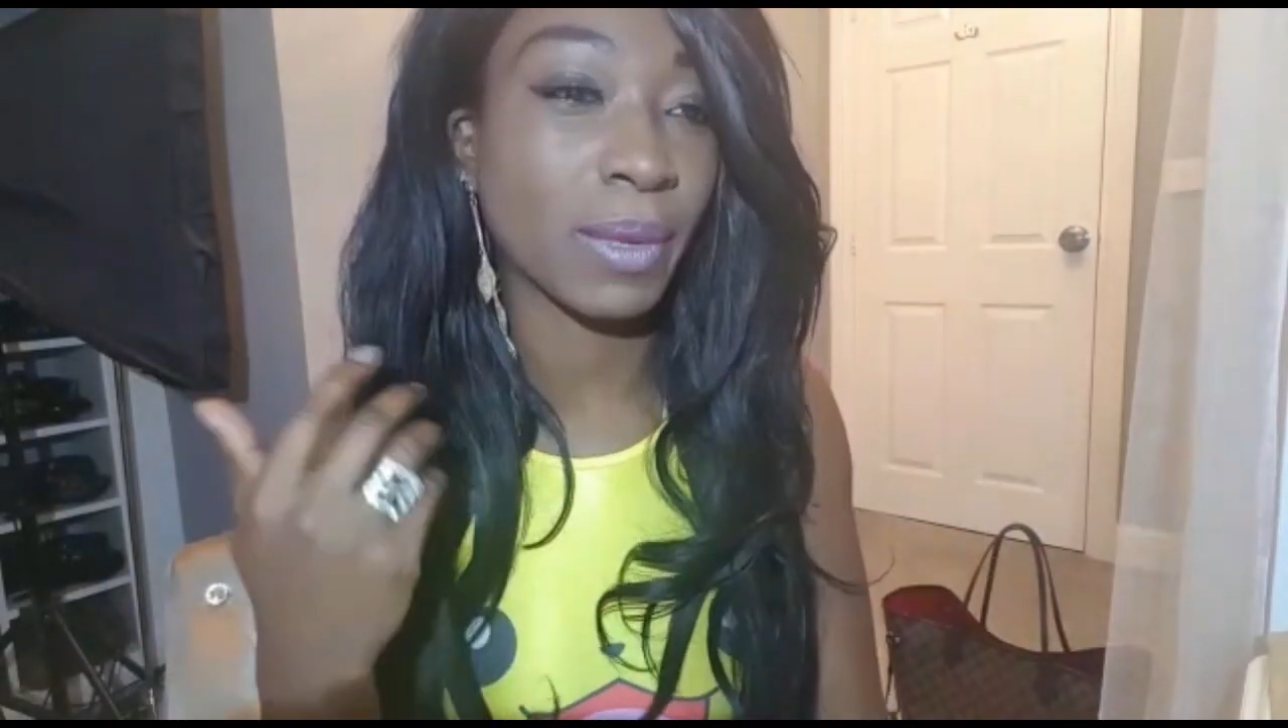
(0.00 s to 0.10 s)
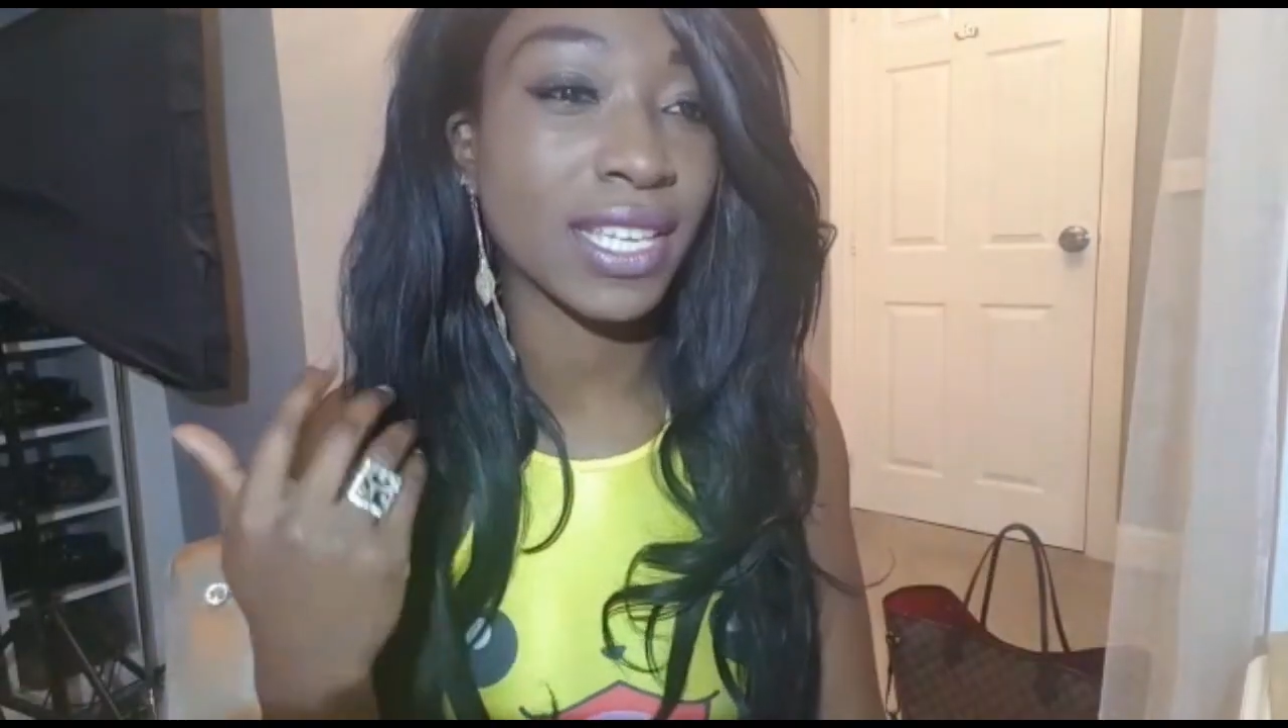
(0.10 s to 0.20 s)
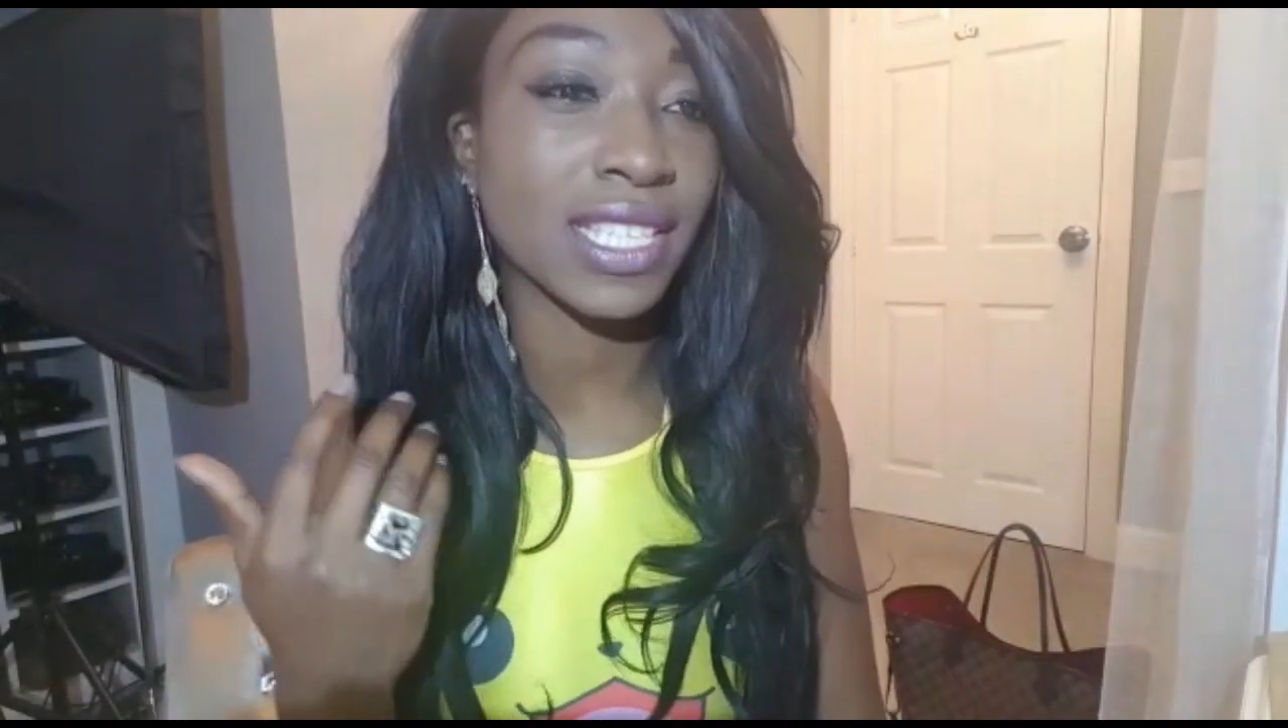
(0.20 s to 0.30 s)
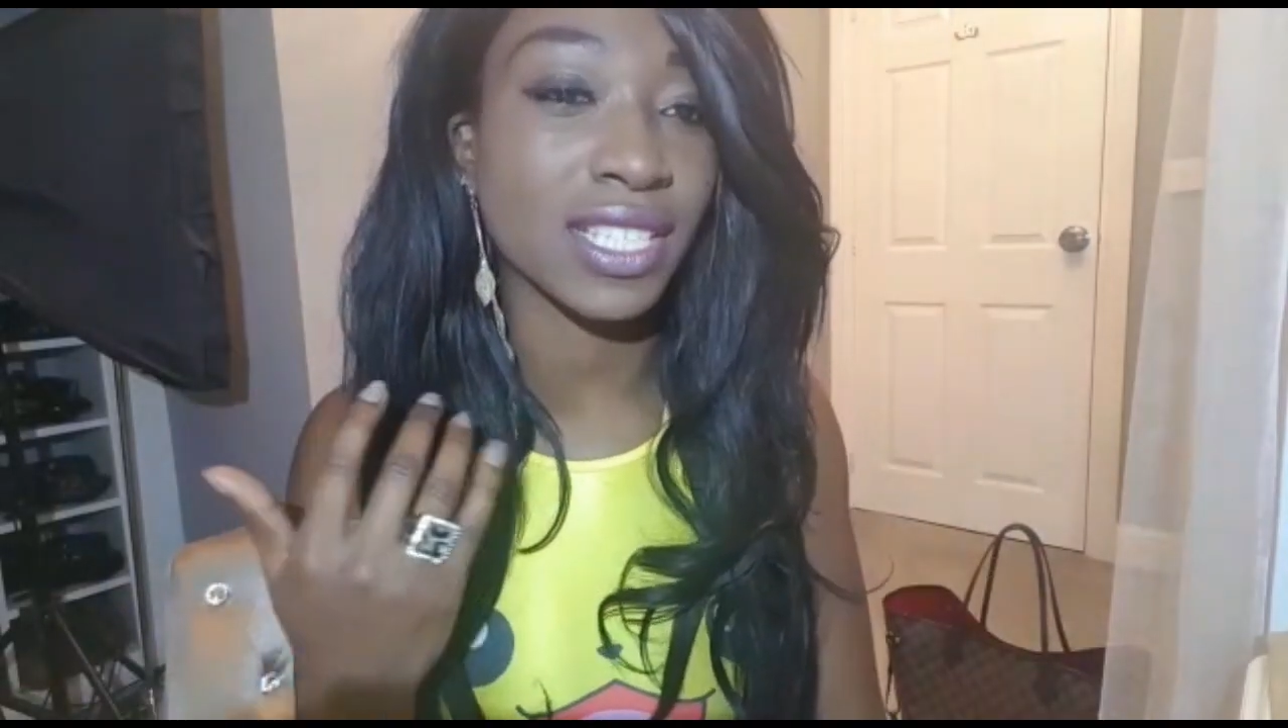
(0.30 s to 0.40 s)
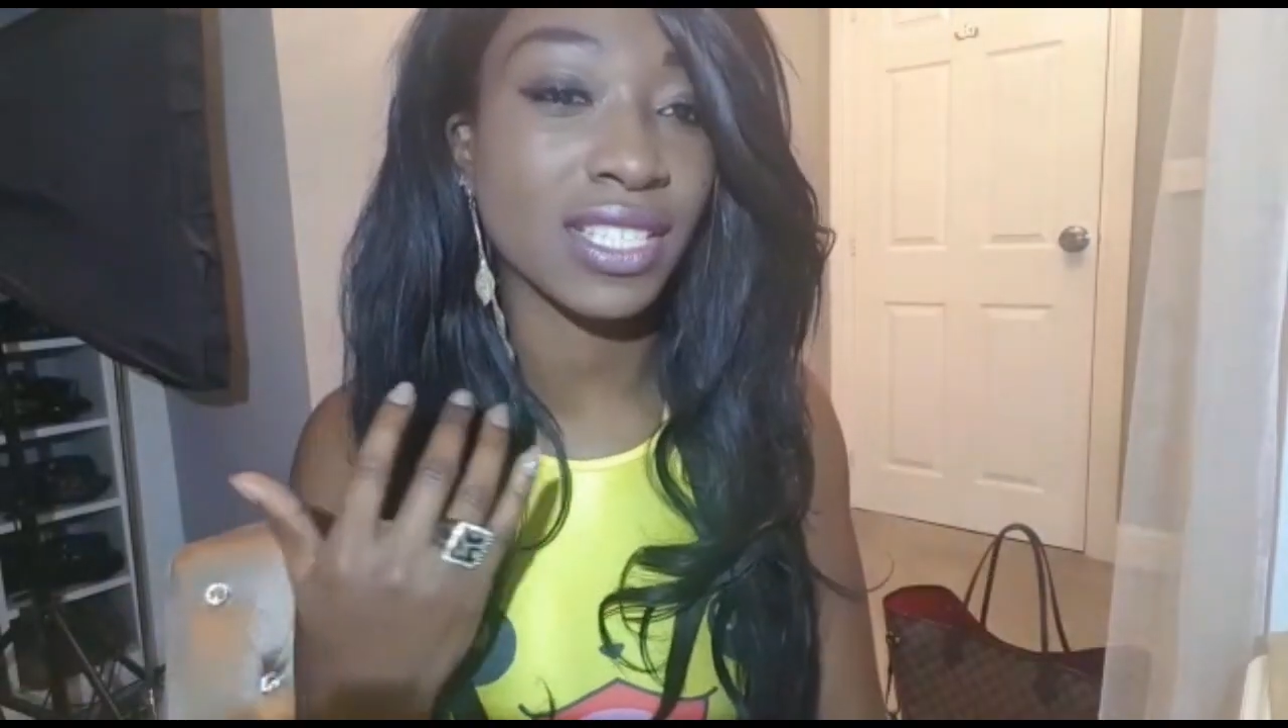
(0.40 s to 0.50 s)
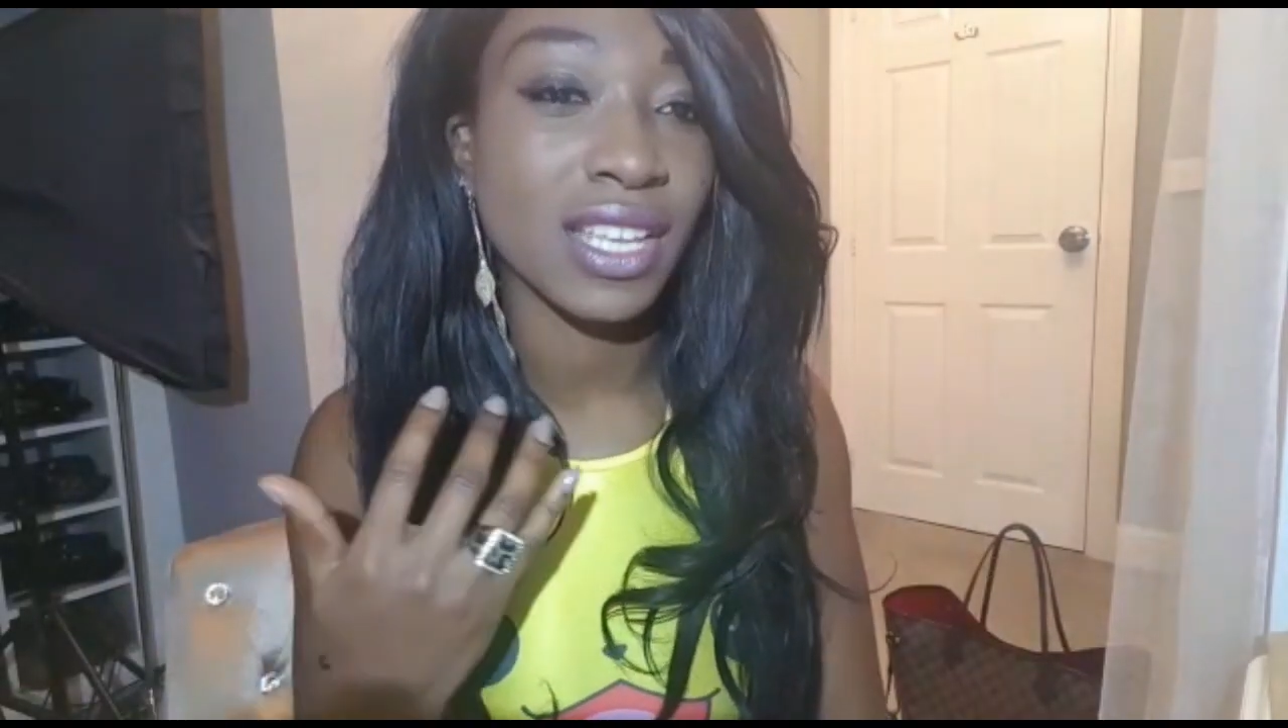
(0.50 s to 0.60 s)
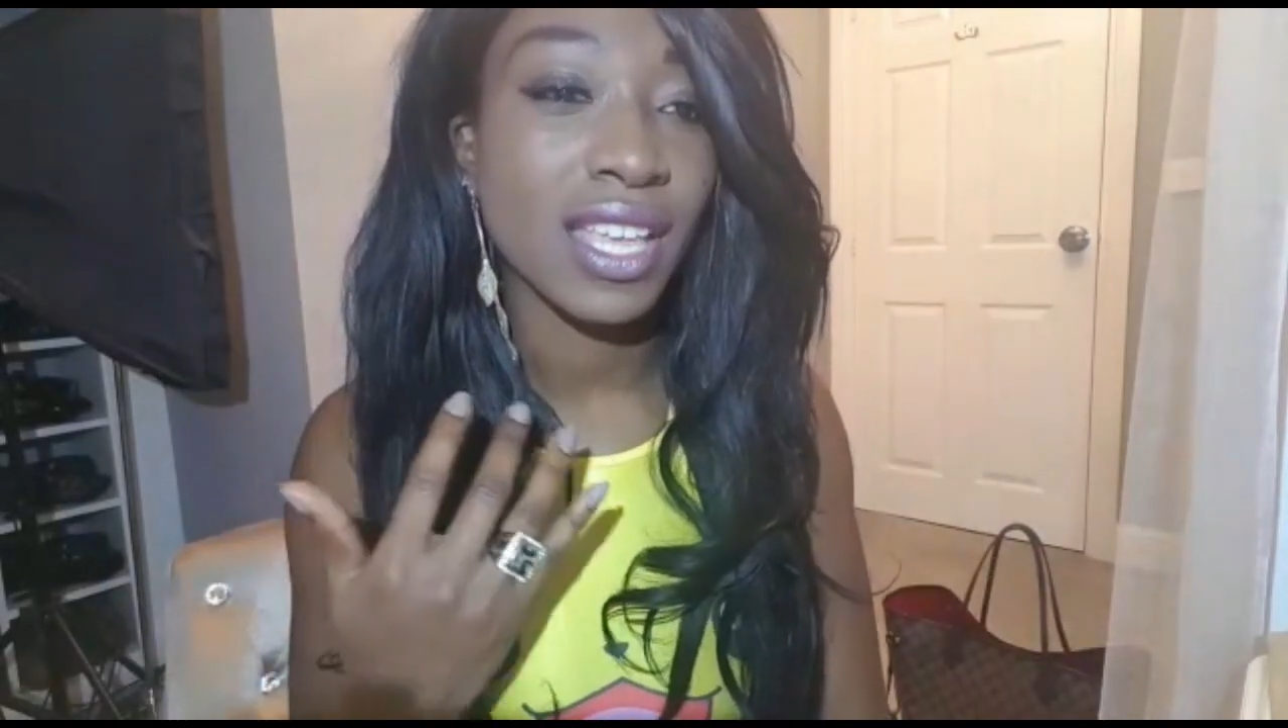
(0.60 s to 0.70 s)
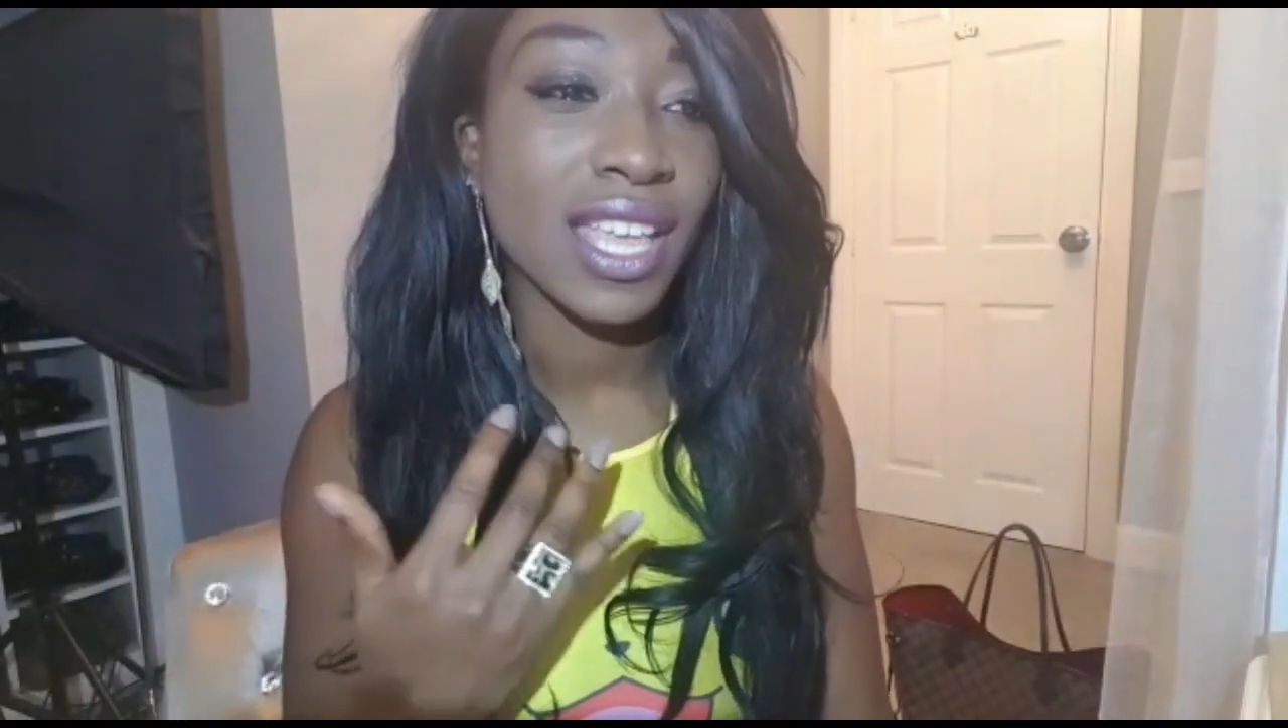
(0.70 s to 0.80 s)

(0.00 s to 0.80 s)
because it's